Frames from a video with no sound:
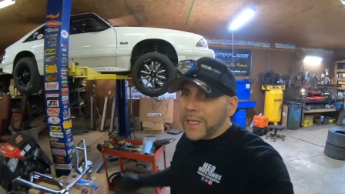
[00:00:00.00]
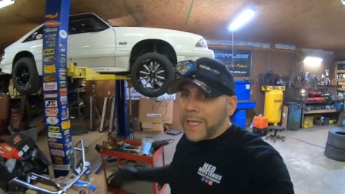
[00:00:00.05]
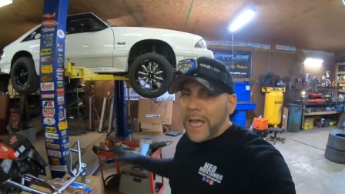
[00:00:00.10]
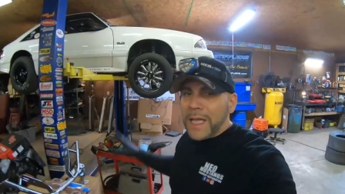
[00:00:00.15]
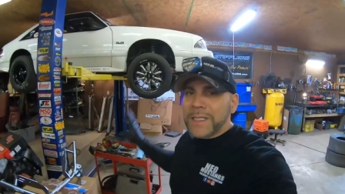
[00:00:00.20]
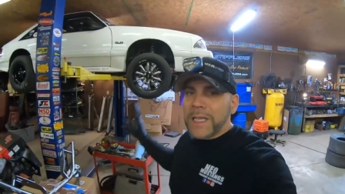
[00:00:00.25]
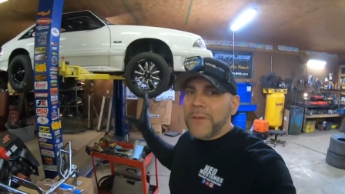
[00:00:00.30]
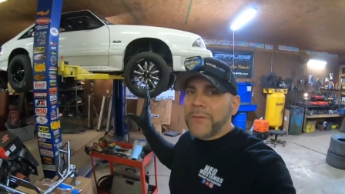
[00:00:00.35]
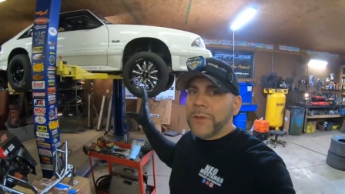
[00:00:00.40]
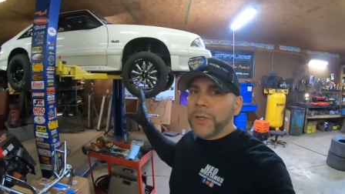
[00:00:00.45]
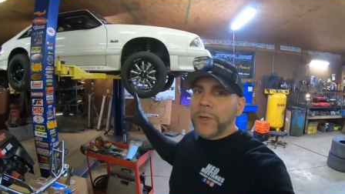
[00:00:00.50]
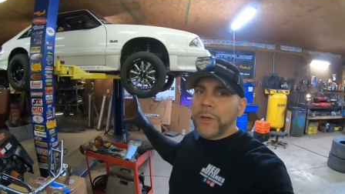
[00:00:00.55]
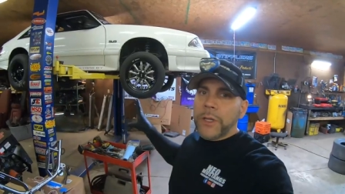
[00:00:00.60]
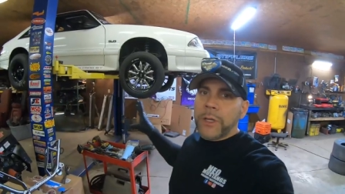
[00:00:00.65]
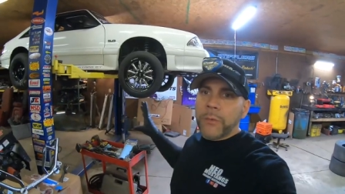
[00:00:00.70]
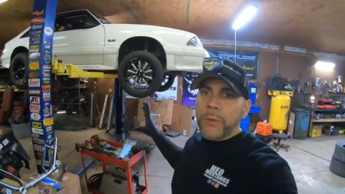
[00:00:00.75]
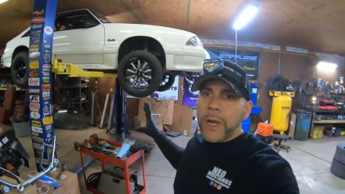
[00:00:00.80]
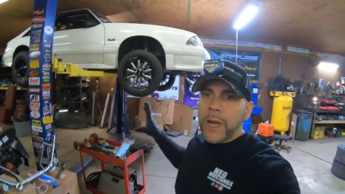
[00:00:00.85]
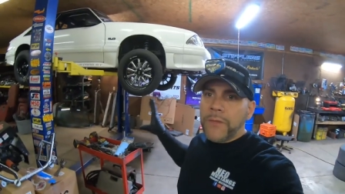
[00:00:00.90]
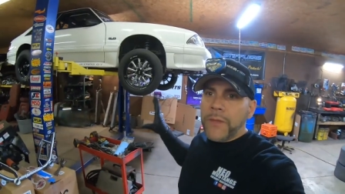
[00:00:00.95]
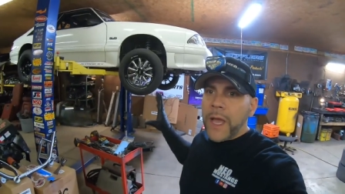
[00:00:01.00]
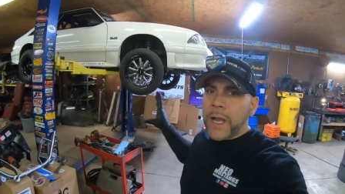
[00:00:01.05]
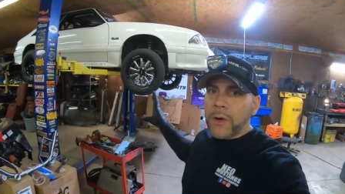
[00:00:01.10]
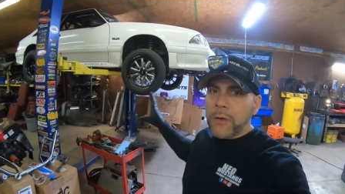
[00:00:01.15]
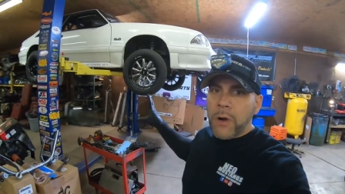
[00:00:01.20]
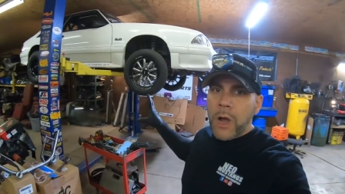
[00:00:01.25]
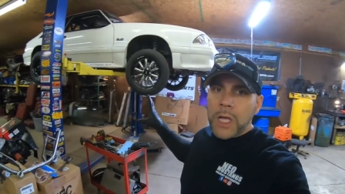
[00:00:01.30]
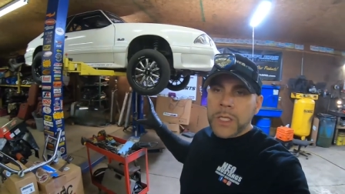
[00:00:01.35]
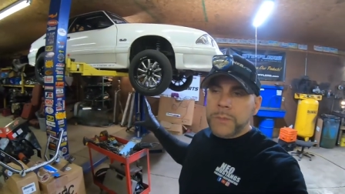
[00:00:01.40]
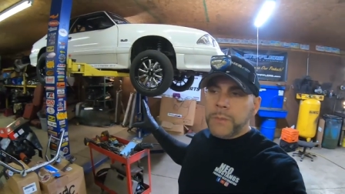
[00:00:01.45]
Guys, I've literally ran that
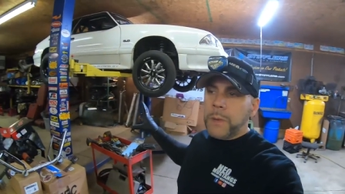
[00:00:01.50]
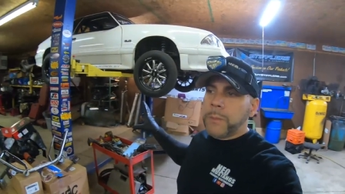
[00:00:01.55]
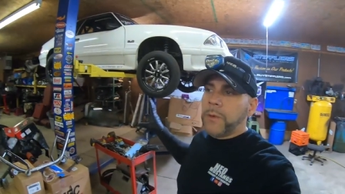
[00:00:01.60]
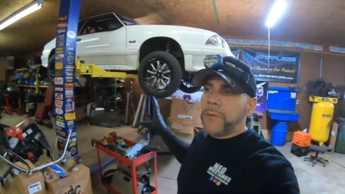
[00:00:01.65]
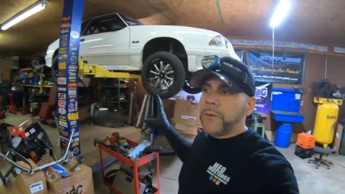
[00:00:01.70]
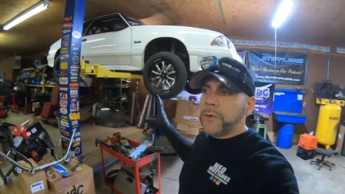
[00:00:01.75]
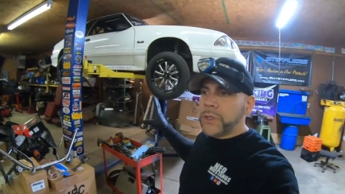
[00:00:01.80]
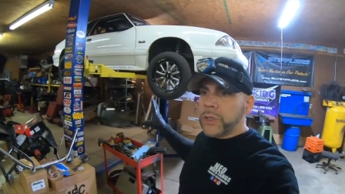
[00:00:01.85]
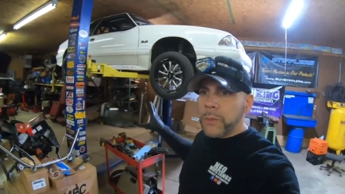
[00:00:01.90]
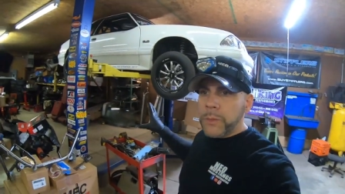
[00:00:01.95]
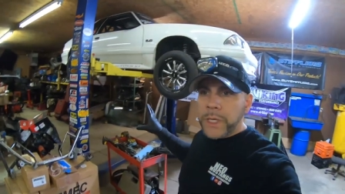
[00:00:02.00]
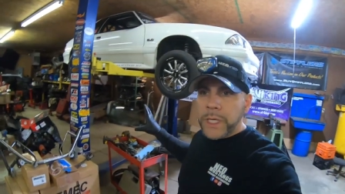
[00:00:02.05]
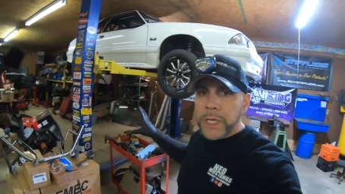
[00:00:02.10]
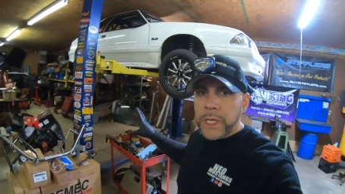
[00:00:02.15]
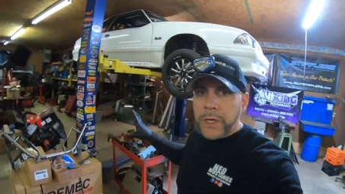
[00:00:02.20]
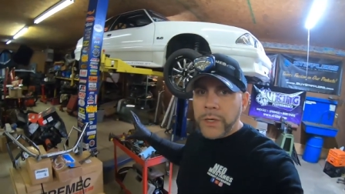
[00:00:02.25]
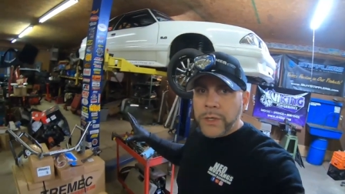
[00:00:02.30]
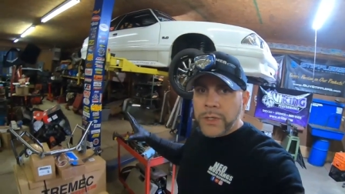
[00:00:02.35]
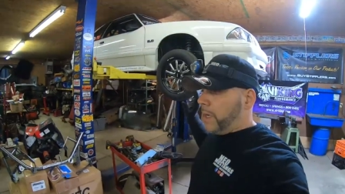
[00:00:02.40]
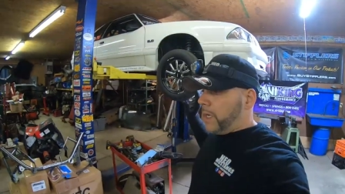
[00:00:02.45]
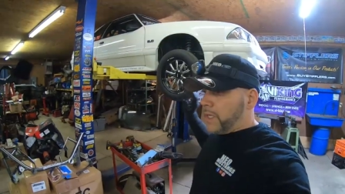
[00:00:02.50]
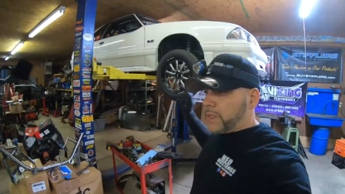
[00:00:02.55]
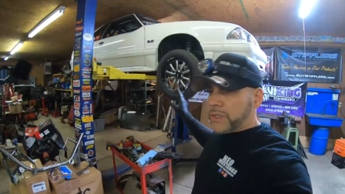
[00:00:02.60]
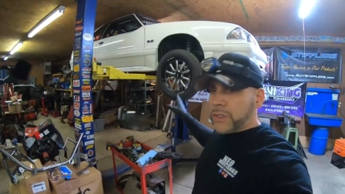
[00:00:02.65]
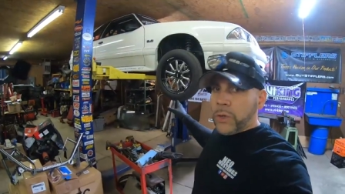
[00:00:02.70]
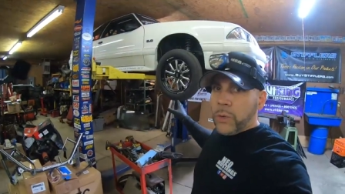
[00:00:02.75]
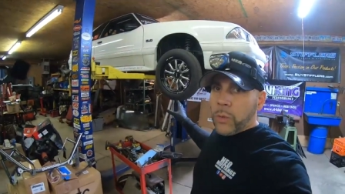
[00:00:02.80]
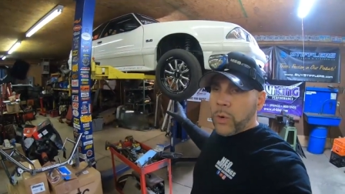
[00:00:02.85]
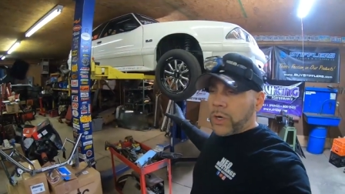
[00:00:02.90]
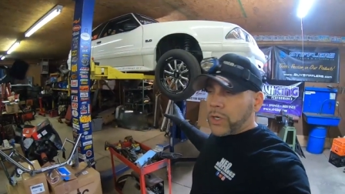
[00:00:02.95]
cross member for so many years and it
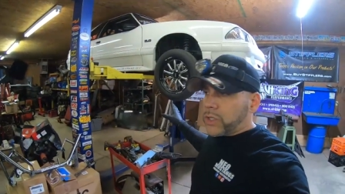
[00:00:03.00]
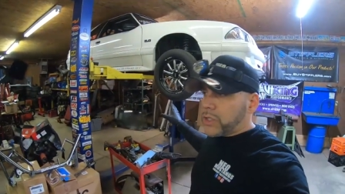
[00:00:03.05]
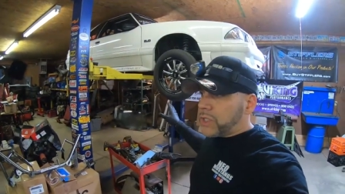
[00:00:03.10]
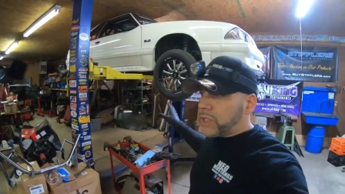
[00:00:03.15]
still works